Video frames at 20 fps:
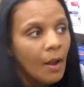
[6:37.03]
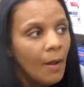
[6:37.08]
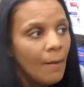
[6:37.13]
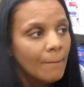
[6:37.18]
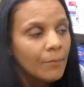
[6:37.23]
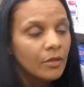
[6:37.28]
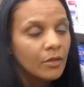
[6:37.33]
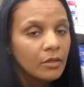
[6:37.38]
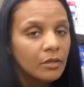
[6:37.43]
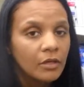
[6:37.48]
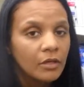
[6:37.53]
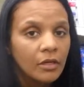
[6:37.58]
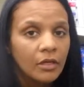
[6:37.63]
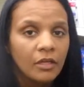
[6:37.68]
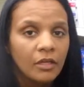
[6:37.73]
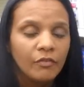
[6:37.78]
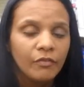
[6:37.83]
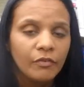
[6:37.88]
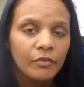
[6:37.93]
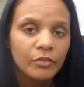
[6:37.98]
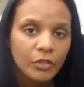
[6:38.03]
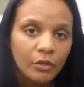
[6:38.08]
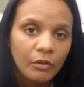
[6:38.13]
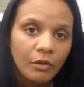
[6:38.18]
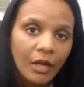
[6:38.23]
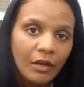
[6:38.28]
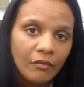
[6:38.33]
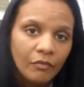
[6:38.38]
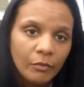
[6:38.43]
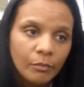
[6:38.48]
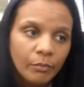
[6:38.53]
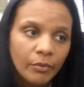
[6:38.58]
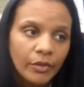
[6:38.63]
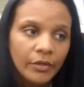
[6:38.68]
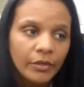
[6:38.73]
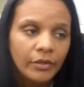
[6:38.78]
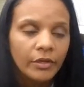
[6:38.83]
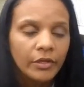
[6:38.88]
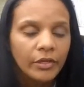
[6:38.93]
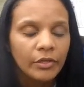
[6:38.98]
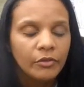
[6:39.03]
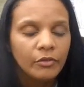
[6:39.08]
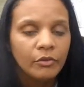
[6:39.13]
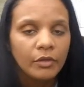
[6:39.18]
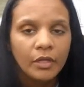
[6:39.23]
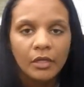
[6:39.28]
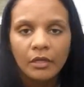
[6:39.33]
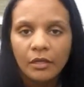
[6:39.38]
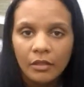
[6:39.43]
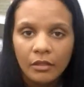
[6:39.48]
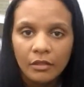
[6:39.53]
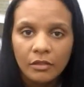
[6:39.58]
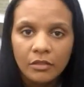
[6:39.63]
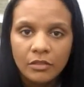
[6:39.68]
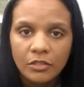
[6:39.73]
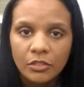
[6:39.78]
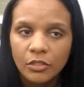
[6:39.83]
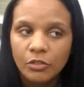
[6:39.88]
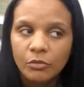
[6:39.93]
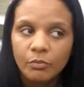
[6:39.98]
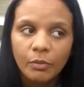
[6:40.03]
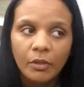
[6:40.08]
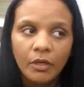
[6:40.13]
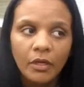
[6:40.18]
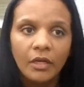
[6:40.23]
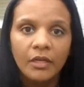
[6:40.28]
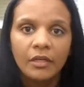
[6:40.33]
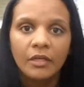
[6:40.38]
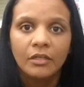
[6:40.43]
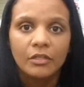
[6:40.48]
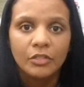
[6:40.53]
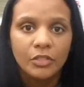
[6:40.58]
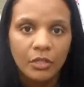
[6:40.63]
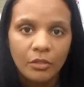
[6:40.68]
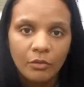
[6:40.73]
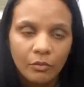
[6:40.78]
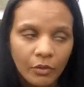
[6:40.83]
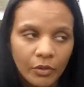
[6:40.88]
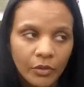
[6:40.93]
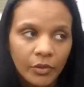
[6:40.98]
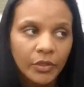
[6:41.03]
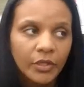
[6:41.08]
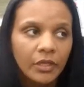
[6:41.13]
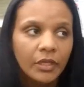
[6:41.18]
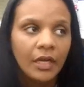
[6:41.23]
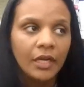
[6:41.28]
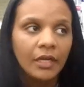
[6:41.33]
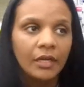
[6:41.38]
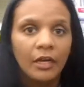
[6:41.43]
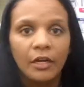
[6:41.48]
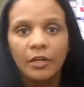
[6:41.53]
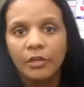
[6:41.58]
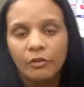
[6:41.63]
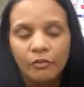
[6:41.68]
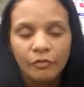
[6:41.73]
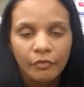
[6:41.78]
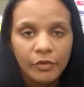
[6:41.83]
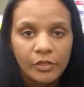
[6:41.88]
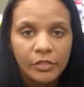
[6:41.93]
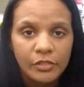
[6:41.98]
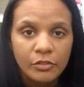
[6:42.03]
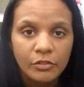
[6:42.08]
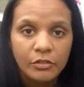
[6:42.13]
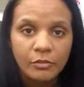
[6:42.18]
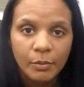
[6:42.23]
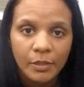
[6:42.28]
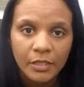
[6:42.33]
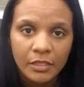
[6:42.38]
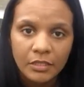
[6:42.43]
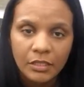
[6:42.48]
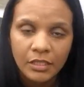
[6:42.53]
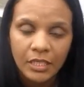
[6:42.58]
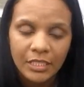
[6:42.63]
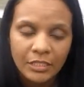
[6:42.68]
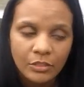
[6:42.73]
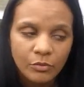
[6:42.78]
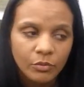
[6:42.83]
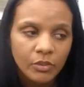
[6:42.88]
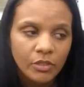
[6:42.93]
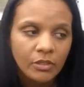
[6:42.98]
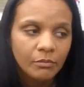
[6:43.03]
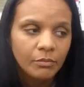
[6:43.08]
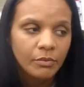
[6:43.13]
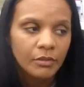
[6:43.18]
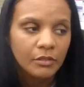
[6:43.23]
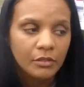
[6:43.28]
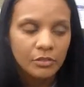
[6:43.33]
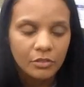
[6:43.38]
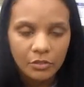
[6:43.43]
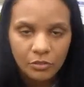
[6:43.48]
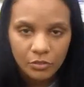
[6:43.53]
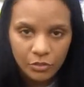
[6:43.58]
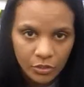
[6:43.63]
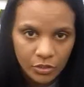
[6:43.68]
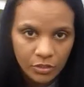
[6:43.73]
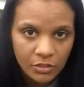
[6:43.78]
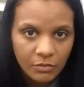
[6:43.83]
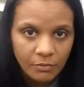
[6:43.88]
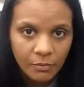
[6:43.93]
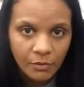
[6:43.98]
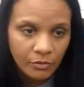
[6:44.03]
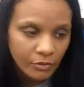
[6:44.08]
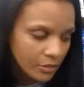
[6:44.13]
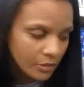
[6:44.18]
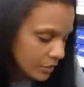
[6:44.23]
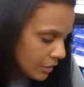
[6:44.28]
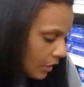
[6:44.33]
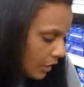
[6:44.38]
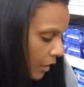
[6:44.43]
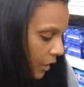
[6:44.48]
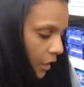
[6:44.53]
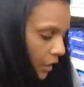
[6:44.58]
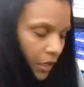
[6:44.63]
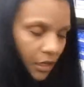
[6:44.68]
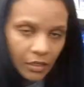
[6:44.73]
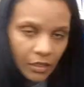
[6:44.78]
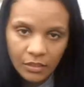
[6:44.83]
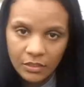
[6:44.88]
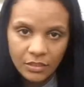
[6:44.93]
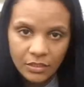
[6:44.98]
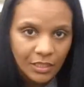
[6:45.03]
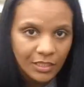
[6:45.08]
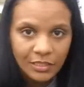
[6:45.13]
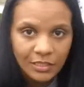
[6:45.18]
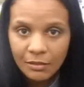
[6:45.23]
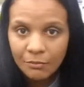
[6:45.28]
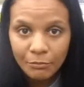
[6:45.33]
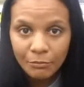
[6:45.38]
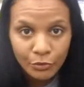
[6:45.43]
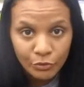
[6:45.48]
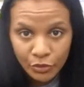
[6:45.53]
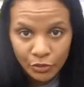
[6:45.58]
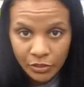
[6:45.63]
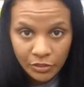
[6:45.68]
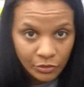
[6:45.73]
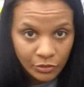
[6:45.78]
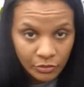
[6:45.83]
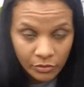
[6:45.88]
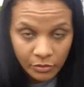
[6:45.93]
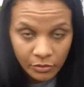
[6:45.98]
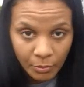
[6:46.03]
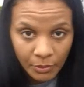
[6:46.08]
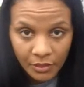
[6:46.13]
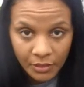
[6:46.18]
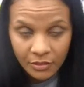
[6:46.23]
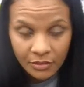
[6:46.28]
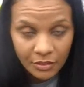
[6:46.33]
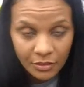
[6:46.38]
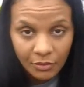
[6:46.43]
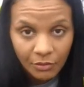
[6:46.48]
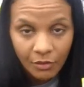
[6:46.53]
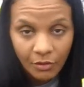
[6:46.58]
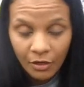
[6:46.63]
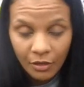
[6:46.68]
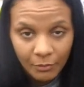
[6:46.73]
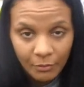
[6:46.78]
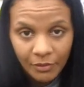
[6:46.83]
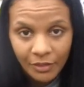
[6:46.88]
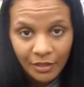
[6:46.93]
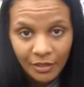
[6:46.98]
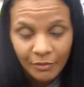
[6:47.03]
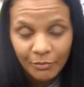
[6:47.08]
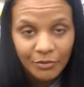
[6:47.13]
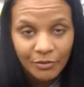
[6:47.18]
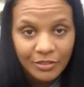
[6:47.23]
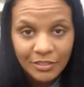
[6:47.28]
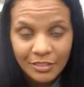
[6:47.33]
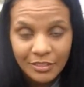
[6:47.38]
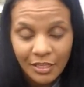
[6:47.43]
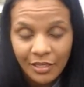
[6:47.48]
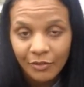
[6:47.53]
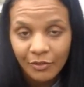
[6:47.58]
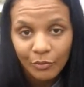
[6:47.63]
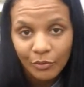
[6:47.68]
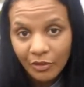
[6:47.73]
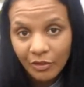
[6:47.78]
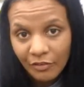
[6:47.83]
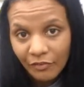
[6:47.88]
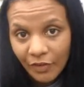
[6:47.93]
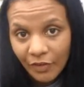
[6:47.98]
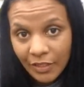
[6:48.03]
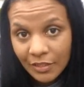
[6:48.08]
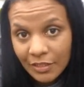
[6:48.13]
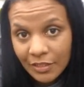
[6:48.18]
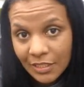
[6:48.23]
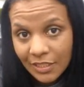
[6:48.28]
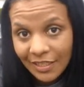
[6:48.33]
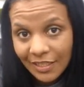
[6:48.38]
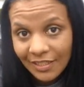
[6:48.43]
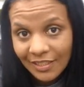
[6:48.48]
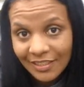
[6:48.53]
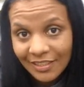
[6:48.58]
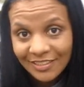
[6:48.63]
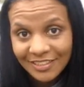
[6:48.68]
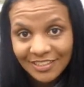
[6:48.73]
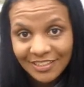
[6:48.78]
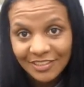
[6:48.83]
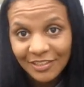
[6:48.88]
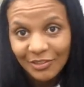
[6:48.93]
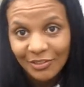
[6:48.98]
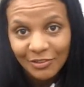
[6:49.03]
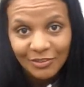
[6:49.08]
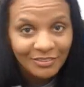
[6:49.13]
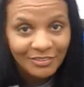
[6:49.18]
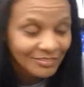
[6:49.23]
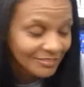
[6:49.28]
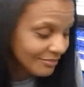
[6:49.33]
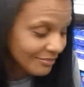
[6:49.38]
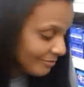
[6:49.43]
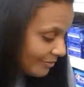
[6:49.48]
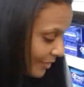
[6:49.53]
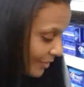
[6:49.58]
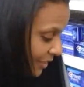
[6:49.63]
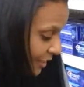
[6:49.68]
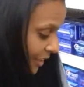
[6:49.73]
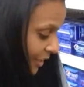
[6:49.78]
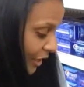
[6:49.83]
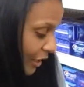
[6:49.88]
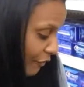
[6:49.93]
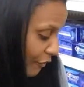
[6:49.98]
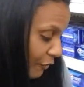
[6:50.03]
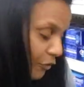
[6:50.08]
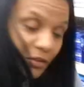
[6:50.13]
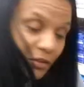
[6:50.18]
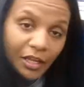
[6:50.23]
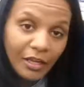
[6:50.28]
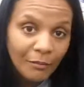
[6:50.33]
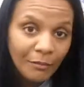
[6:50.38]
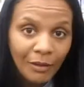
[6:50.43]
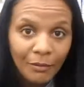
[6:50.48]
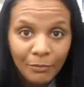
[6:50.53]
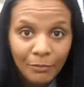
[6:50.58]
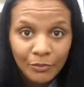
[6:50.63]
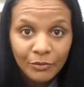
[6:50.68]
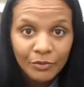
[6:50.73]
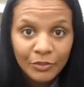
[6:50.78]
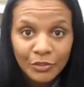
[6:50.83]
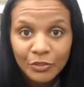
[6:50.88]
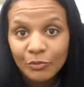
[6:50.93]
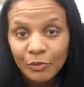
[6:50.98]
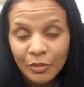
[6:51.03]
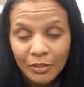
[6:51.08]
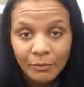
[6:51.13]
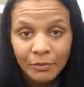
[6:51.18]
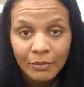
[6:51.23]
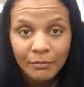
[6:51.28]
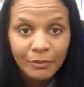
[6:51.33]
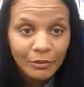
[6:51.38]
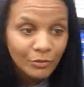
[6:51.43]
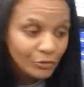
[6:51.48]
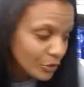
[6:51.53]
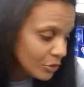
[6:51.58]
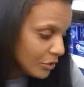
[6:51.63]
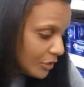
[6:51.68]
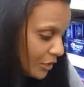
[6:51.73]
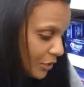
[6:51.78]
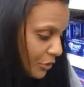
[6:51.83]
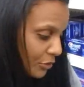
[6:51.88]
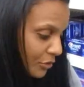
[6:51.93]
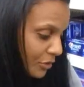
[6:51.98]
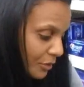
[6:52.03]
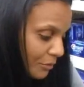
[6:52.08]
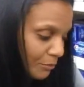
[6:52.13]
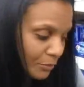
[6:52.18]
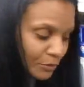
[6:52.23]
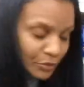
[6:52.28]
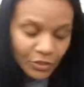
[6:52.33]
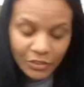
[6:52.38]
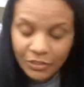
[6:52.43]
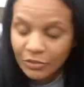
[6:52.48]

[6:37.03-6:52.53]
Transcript: But if you don't have a printer and you can't get this coupon, don't worry, I got you free toothpaste last week, but this is just a bonus, and it's like some bougie toothpaste. So Arm and Hammer is like really fancy, I guess. So if you're like my boo and you want to be bougie, get you some bougie